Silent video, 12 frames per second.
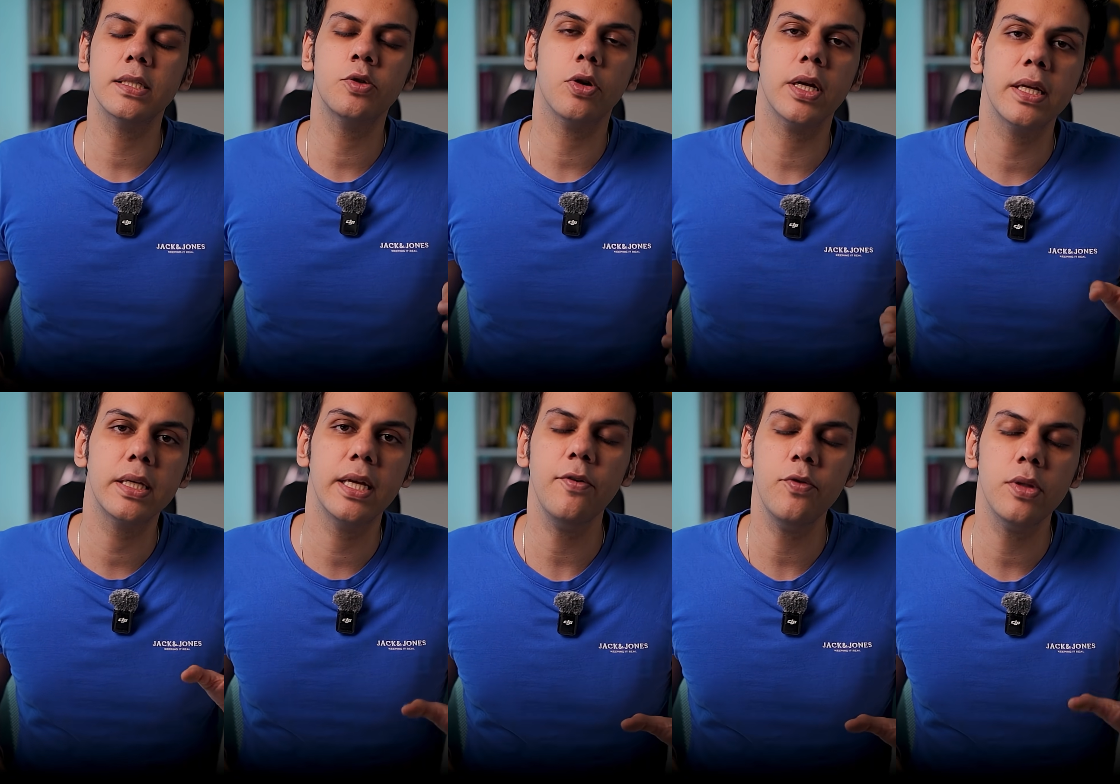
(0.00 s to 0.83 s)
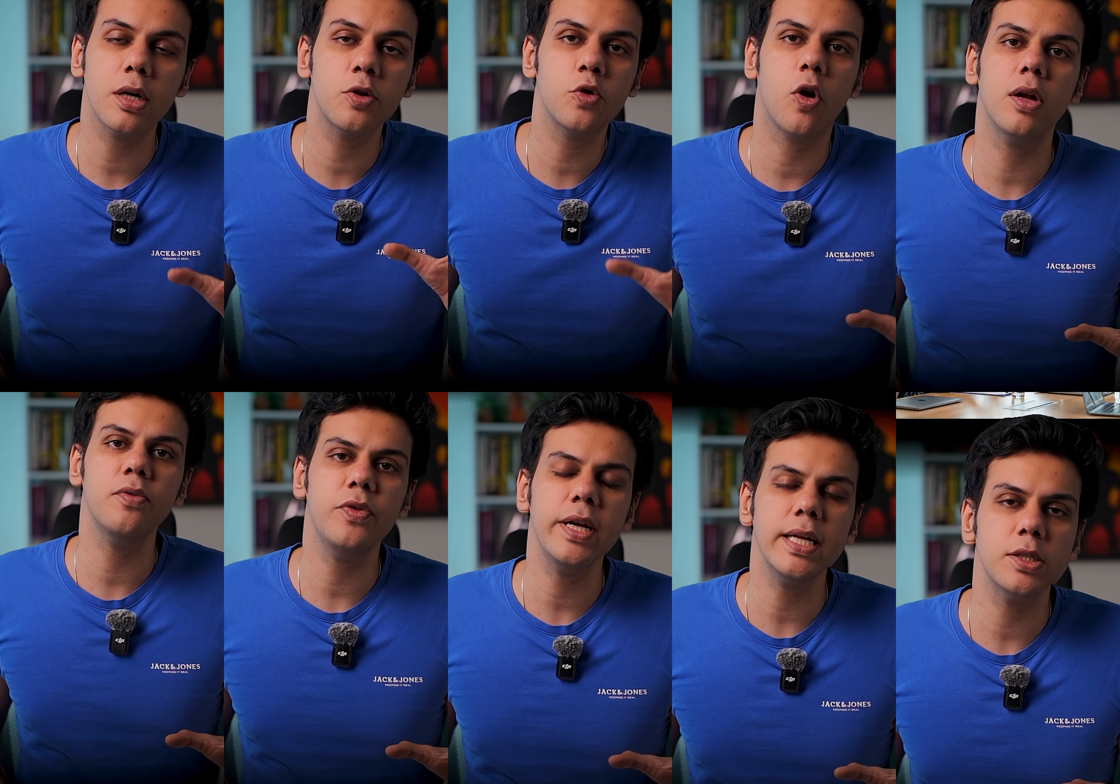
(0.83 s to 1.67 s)
is going to give the
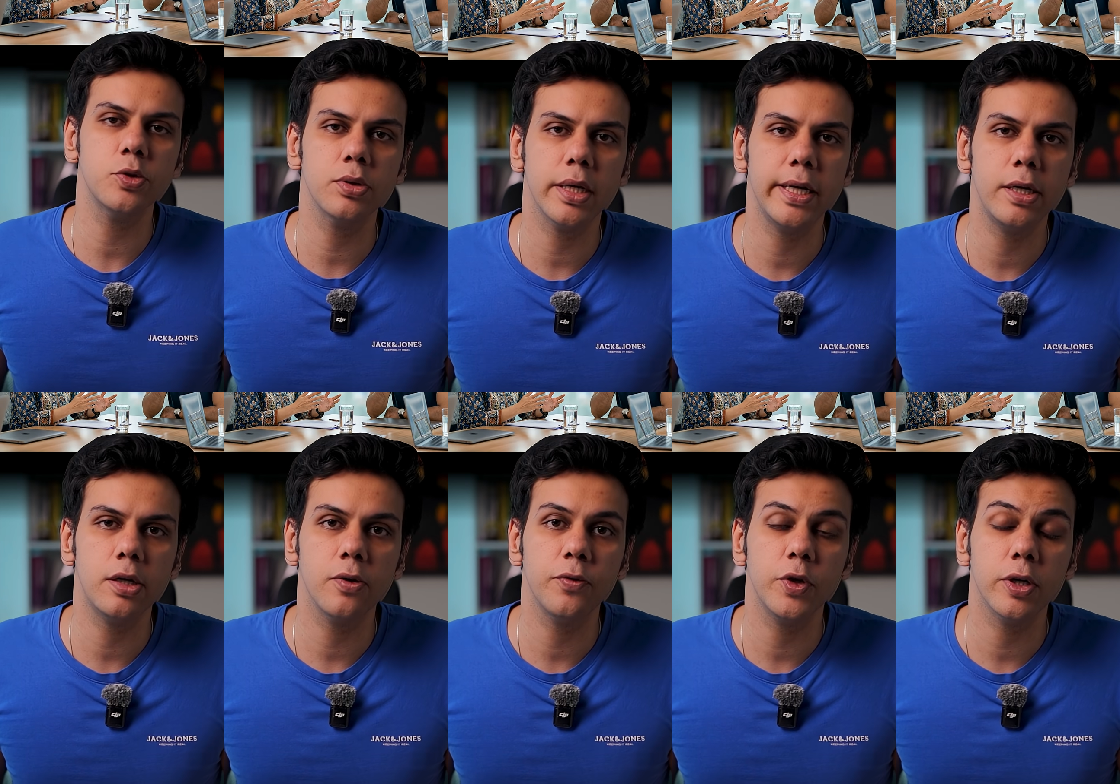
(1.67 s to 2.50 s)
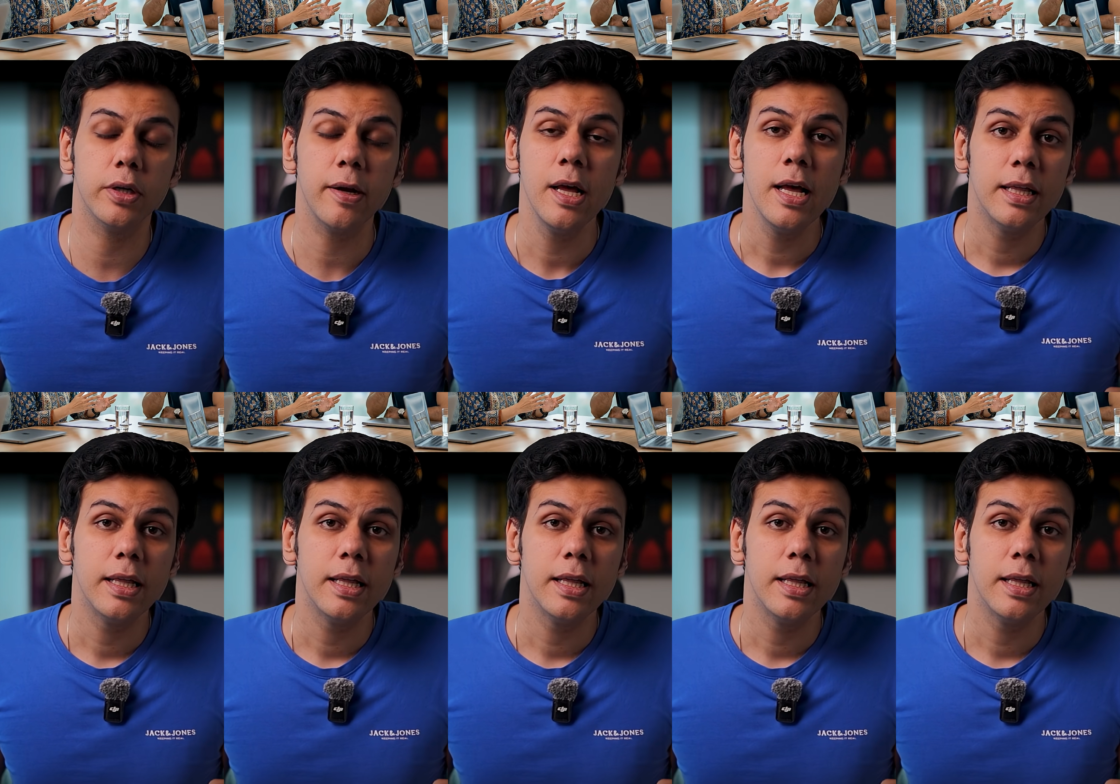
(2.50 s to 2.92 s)
confidence to the interviewer